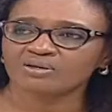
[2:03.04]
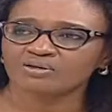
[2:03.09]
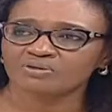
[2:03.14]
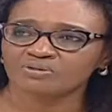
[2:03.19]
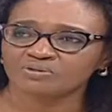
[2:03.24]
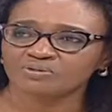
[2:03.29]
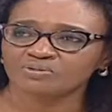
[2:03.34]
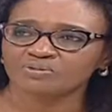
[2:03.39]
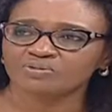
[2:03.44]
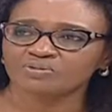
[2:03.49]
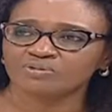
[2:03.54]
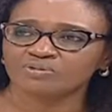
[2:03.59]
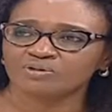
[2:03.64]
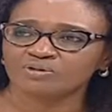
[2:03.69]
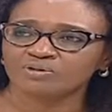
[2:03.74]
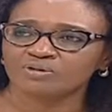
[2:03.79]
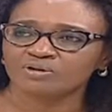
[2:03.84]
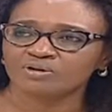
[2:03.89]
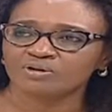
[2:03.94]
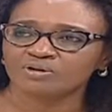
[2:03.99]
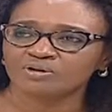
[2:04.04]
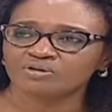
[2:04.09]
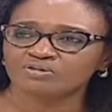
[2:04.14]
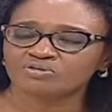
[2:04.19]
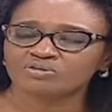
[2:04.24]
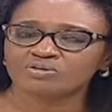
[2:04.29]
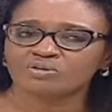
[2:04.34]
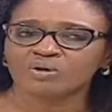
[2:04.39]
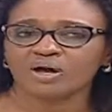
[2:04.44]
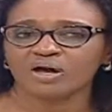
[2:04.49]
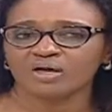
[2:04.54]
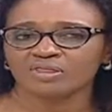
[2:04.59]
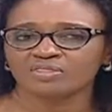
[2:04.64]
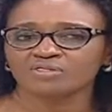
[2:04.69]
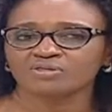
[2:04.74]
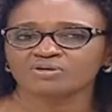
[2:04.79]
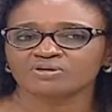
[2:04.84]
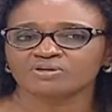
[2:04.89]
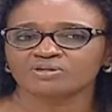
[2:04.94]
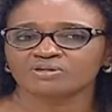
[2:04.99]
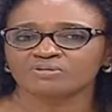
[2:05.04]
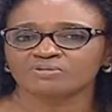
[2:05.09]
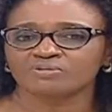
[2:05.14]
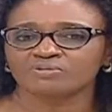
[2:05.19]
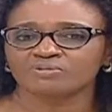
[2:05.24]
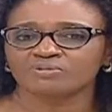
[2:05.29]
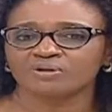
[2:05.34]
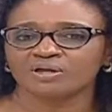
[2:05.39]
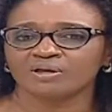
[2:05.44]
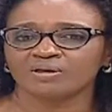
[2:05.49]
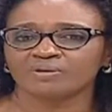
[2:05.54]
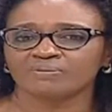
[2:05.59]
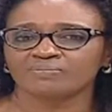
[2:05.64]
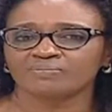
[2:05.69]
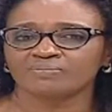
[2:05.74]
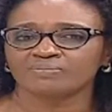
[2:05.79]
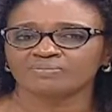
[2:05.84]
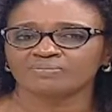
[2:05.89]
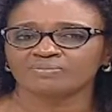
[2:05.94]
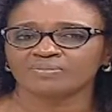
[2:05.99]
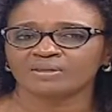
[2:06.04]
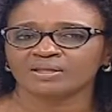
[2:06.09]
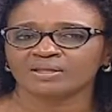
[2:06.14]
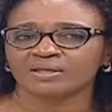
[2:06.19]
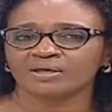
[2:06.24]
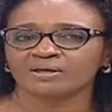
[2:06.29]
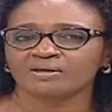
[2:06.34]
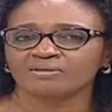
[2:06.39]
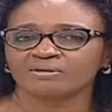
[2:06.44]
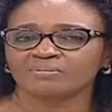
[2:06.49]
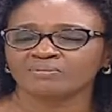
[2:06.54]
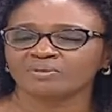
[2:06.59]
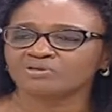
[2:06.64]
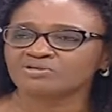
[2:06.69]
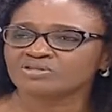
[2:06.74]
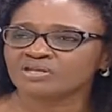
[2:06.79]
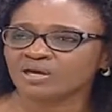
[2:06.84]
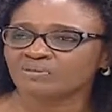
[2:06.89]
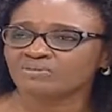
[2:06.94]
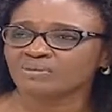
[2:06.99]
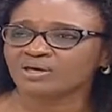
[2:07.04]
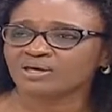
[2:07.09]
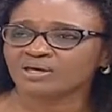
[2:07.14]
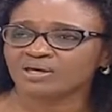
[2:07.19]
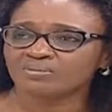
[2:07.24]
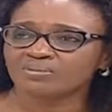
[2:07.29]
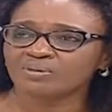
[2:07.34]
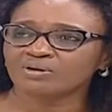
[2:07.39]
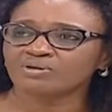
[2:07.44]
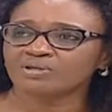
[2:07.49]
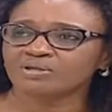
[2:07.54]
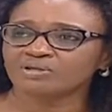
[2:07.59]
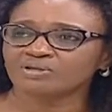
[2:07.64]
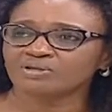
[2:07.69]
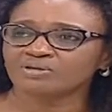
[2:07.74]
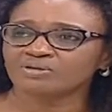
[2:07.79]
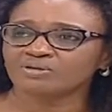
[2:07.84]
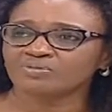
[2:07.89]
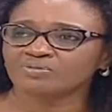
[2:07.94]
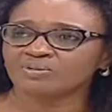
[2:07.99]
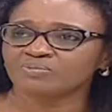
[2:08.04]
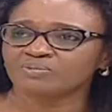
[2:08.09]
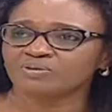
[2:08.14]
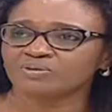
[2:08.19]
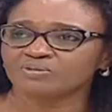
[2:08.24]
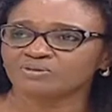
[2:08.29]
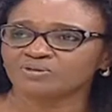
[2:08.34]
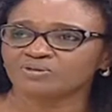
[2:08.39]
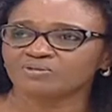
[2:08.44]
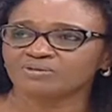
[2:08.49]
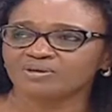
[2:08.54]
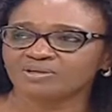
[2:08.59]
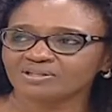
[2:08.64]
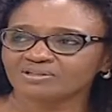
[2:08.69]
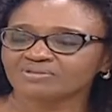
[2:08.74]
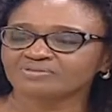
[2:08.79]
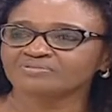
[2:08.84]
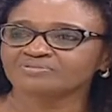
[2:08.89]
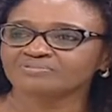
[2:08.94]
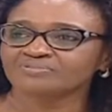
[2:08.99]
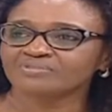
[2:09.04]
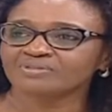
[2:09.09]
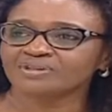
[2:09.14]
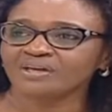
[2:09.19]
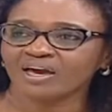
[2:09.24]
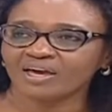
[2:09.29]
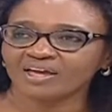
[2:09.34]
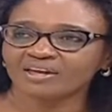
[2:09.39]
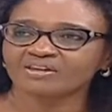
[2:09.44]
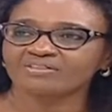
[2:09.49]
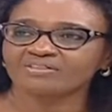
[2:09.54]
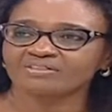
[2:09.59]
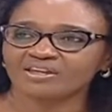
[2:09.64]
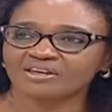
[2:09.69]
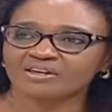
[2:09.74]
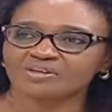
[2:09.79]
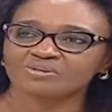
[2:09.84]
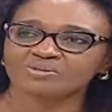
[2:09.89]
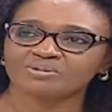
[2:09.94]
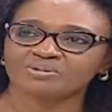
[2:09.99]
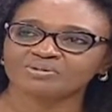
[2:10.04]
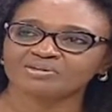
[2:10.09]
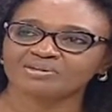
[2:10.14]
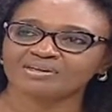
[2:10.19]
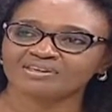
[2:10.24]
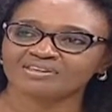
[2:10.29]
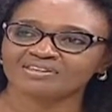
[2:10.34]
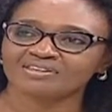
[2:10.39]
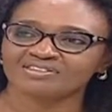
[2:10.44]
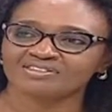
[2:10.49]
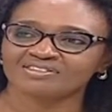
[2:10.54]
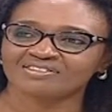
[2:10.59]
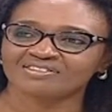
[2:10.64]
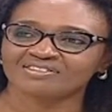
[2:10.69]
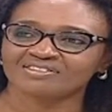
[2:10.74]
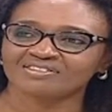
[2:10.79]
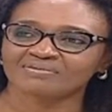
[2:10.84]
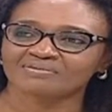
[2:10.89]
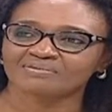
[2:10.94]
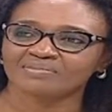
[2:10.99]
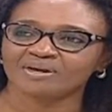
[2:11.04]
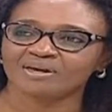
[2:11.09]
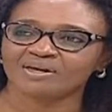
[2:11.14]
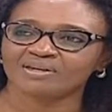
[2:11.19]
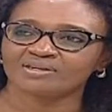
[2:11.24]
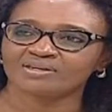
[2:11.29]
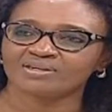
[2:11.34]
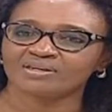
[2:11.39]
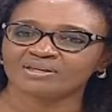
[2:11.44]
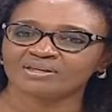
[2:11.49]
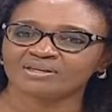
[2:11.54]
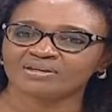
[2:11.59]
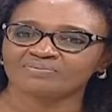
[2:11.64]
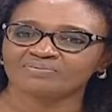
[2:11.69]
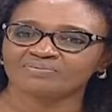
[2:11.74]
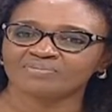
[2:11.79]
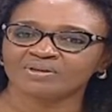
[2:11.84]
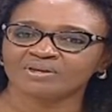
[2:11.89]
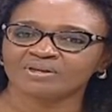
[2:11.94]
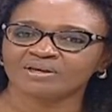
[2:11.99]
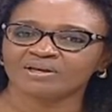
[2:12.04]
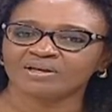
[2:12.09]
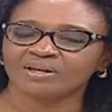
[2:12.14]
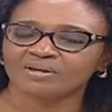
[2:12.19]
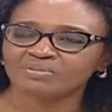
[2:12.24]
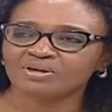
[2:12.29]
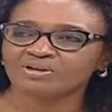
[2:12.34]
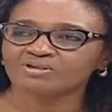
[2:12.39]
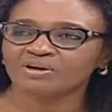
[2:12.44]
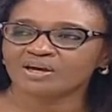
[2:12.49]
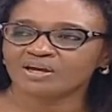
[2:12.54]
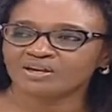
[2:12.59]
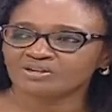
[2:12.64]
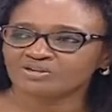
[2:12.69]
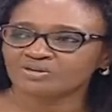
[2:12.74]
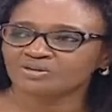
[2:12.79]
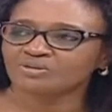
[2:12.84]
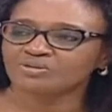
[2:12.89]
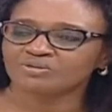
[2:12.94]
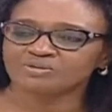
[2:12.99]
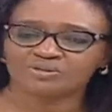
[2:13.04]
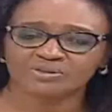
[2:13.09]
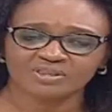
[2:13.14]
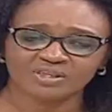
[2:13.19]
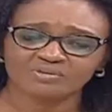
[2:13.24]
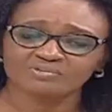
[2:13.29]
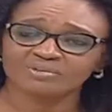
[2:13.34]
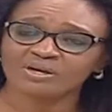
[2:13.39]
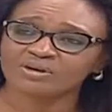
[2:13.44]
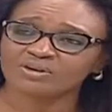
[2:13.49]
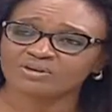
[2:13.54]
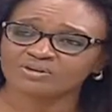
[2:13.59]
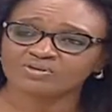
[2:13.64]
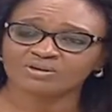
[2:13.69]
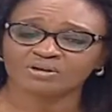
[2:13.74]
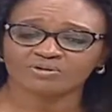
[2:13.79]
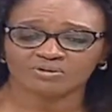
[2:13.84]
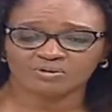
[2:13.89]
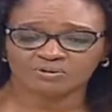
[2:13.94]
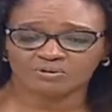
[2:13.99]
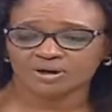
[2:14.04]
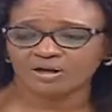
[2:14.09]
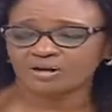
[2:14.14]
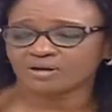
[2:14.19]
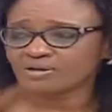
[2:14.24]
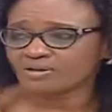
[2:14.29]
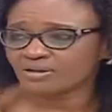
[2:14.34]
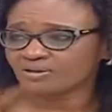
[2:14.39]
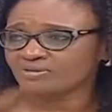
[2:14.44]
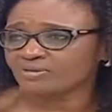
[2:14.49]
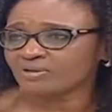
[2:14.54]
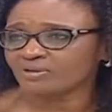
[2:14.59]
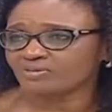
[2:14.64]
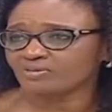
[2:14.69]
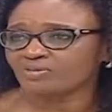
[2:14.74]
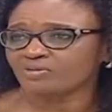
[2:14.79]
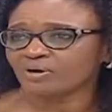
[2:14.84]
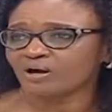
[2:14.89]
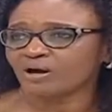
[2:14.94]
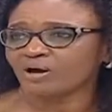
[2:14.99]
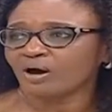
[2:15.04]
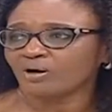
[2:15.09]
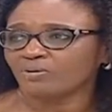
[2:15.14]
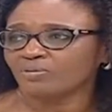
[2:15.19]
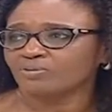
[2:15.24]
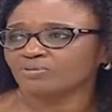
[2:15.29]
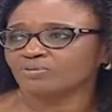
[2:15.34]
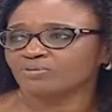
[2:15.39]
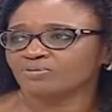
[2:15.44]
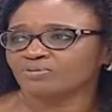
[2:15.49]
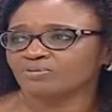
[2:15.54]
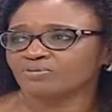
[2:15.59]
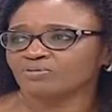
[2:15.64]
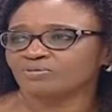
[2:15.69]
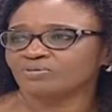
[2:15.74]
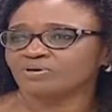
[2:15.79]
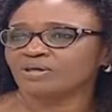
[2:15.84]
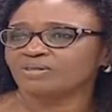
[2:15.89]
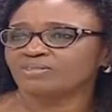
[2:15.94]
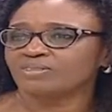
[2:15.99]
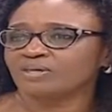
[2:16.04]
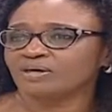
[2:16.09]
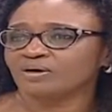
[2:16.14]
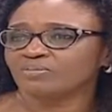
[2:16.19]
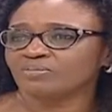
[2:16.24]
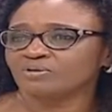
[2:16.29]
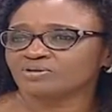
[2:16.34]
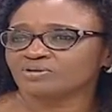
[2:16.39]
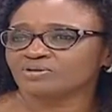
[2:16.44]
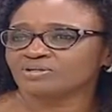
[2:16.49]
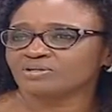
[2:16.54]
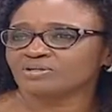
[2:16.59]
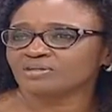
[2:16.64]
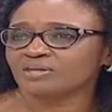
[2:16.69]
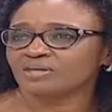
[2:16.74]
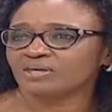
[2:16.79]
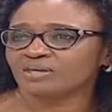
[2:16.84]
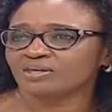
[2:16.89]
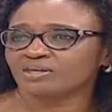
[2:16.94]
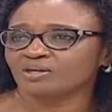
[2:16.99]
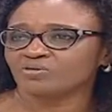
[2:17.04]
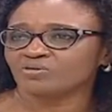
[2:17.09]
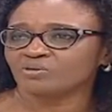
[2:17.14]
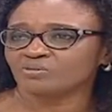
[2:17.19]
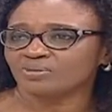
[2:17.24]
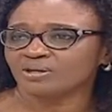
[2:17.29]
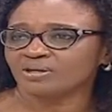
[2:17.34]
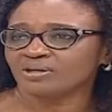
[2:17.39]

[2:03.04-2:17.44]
do. So I thought it's about time I came out and told people, you know what, I understand you as Kenyans. And let me try and show you within my clothes, or at least what I think about the Kenyan woman.